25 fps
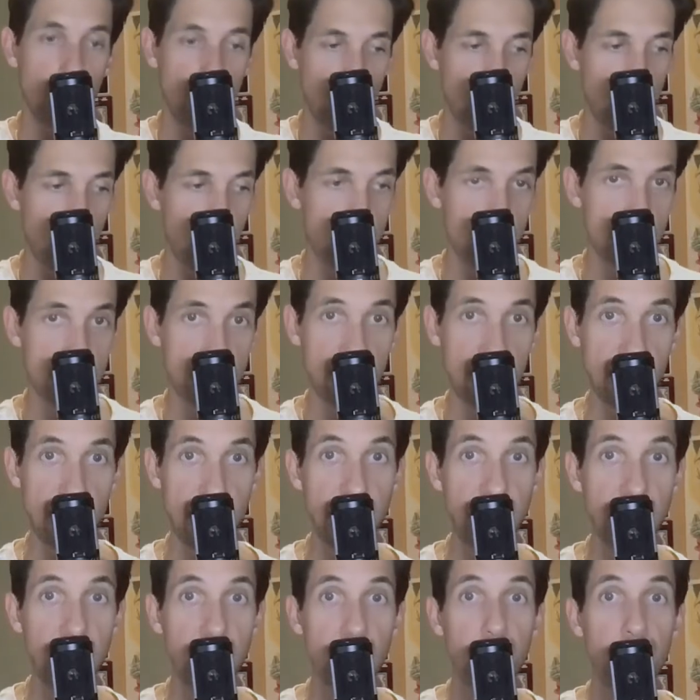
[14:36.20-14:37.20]
who would
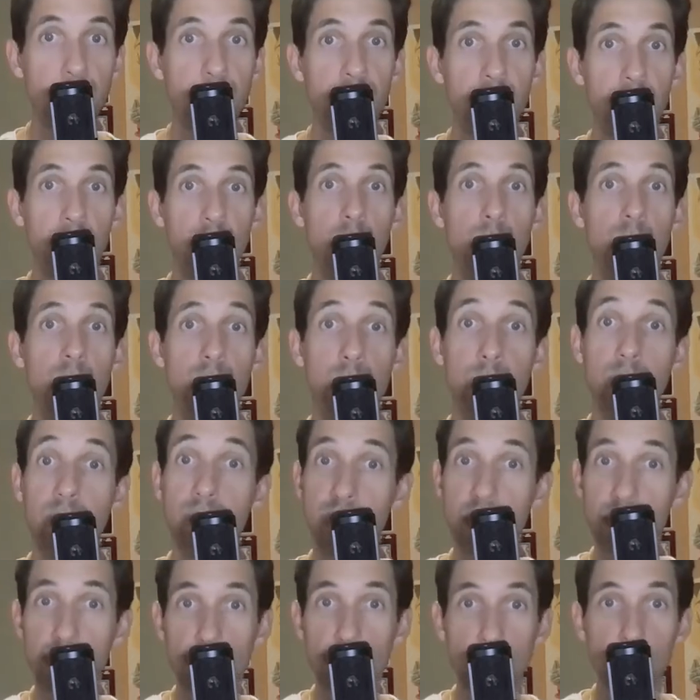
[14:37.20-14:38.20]
take a film all the way,
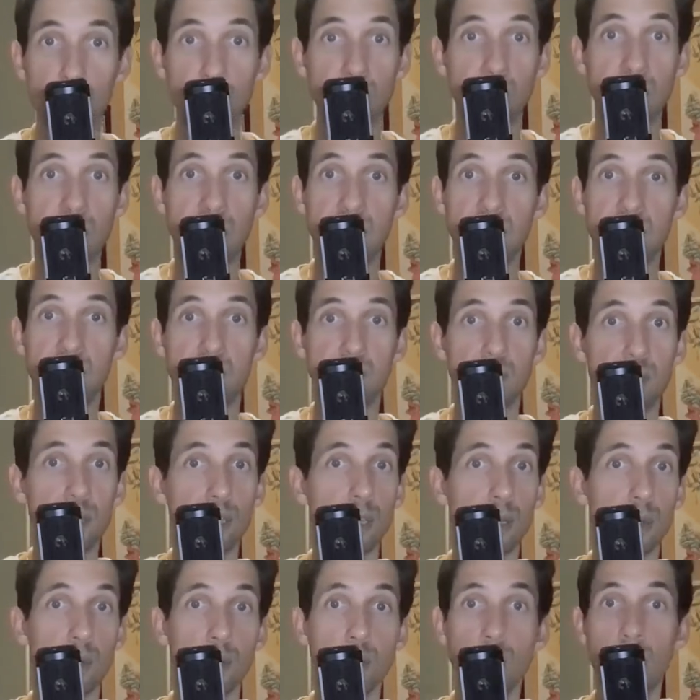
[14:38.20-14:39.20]
and they usually had a
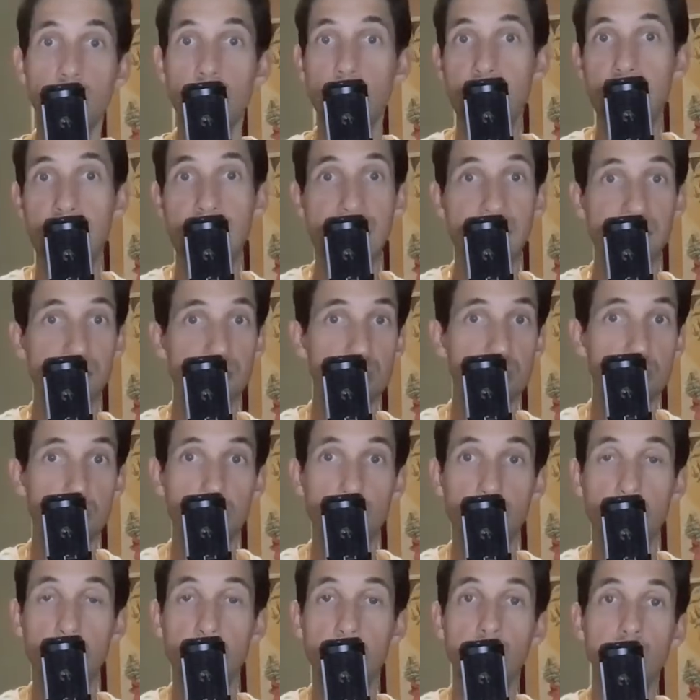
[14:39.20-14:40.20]
deal at a
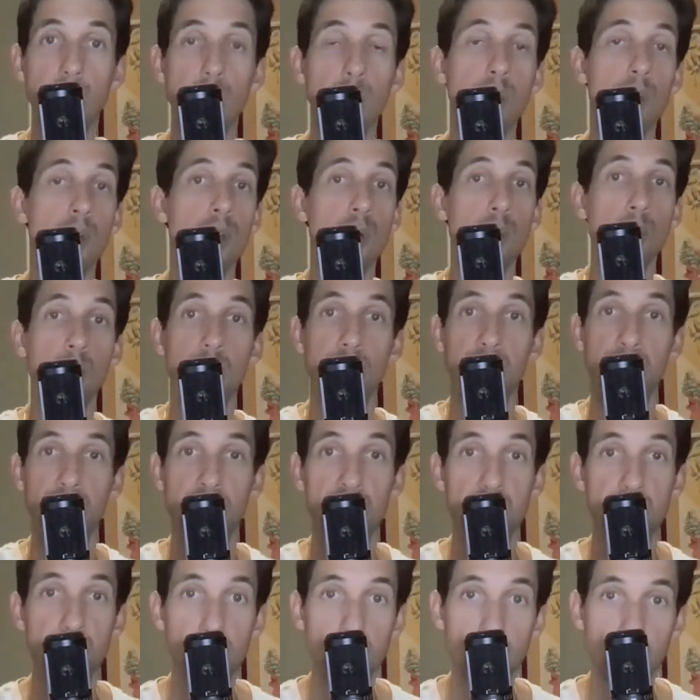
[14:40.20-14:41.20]
studio with a
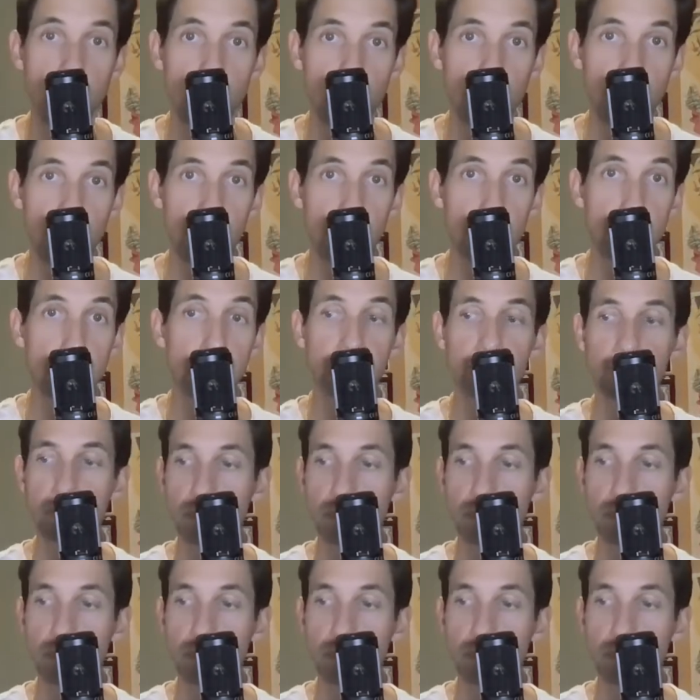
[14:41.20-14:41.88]
studio head.